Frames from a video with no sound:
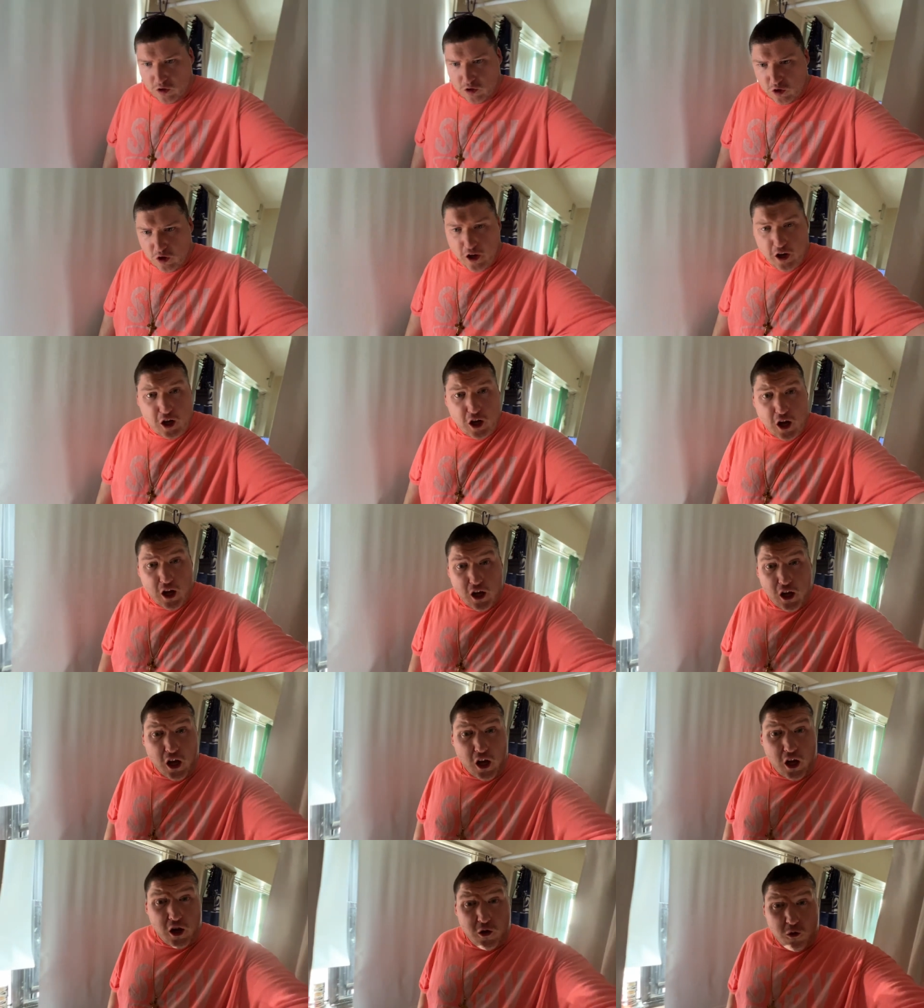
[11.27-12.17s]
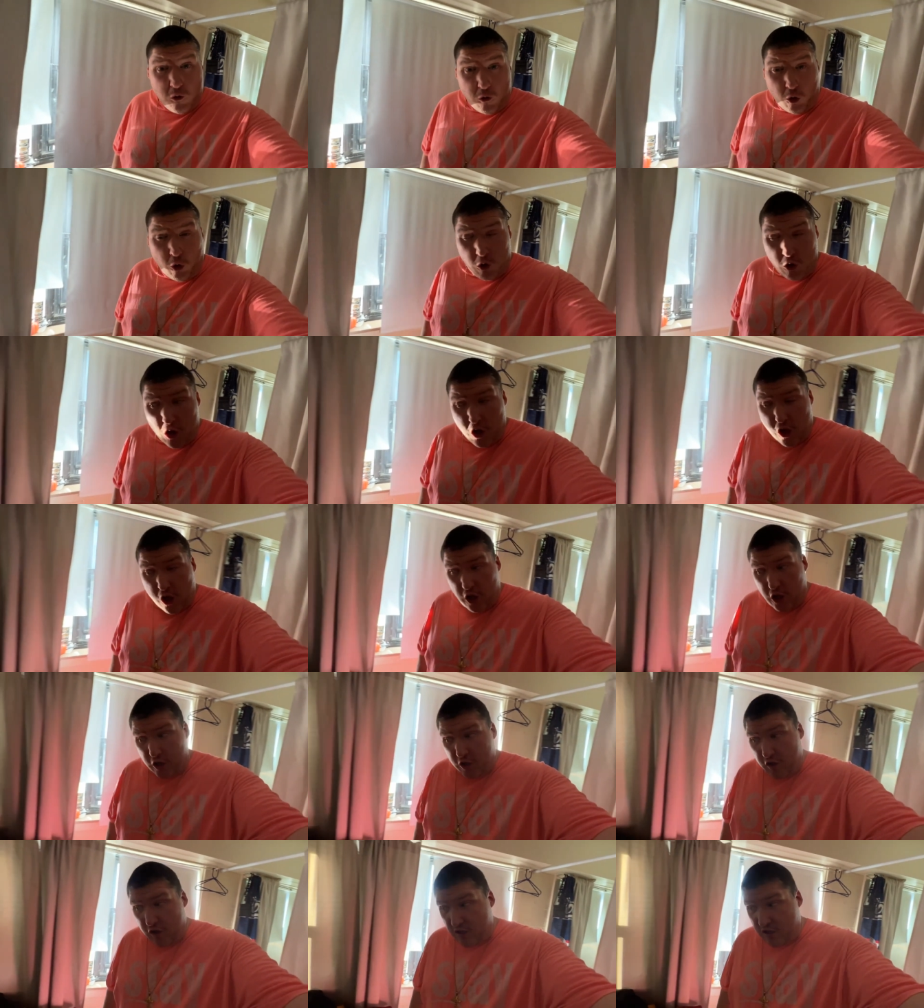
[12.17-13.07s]
so I got a new
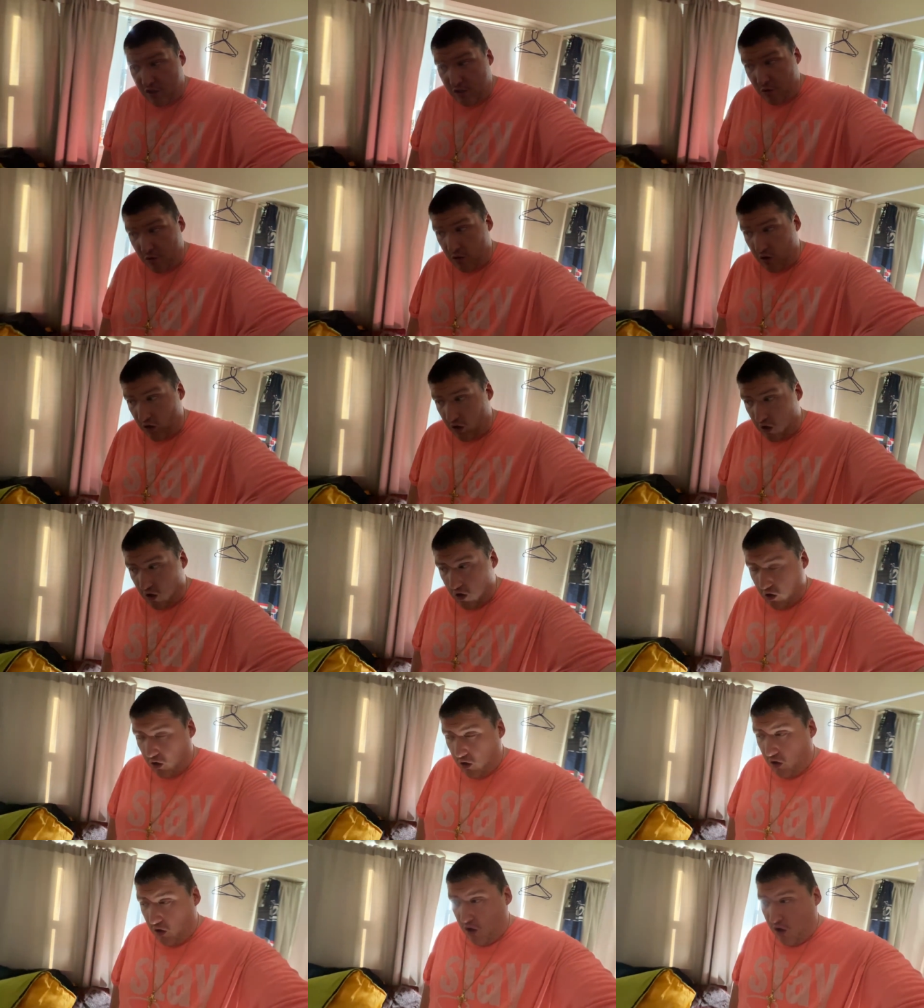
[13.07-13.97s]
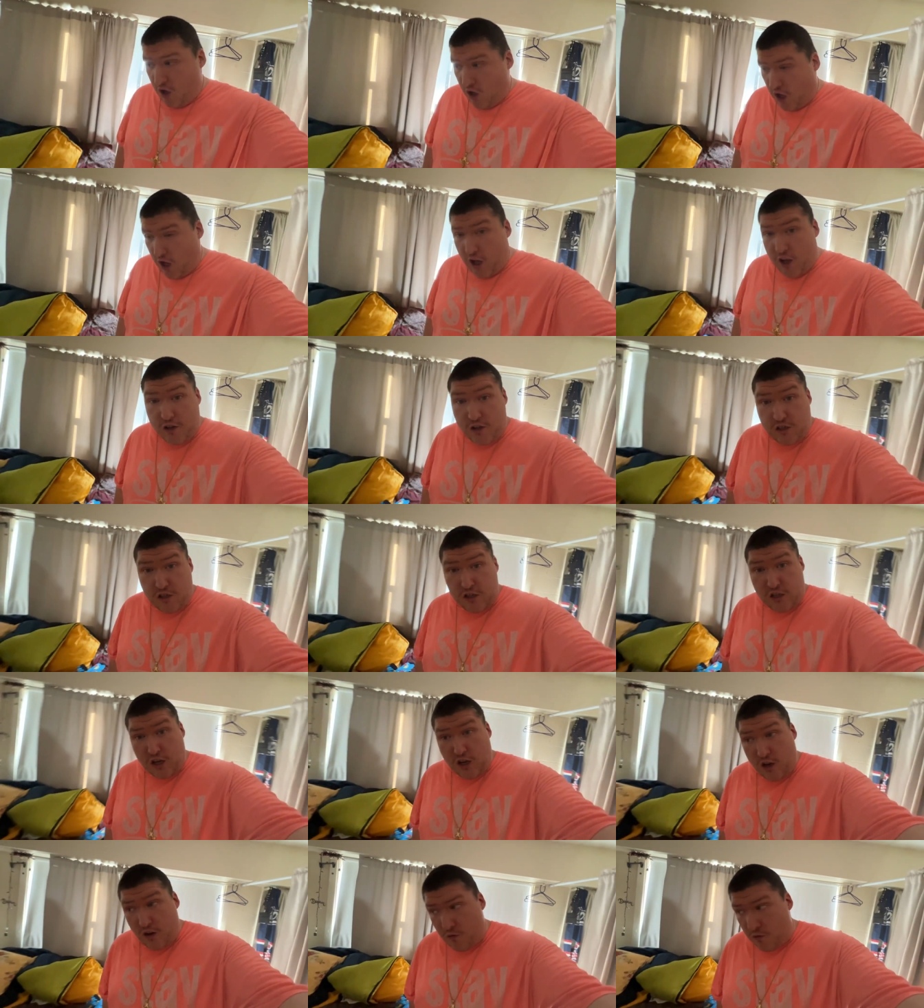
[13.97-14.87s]
clock yesterday at
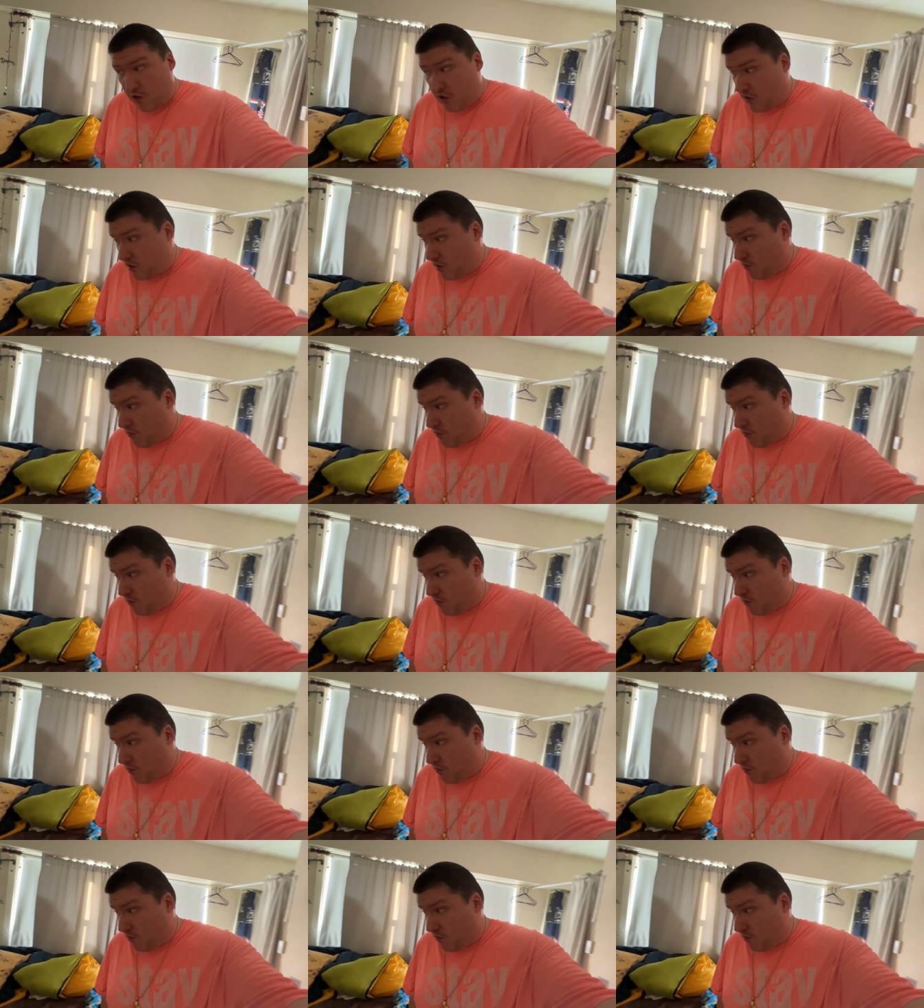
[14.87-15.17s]
Savers.